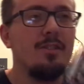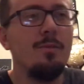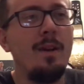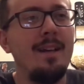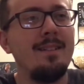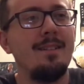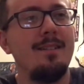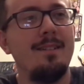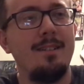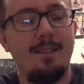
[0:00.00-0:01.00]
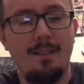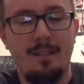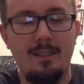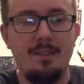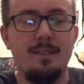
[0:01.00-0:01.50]
Sweet.
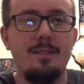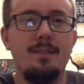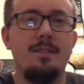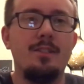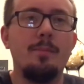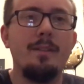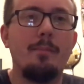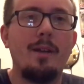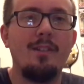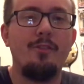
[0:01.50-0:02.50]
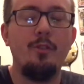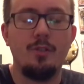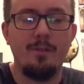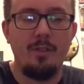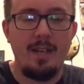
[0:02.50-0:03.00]
Should have been the Browns'
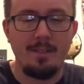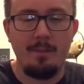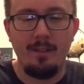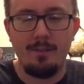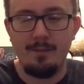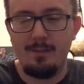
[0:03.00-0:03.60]
future, if you ask me.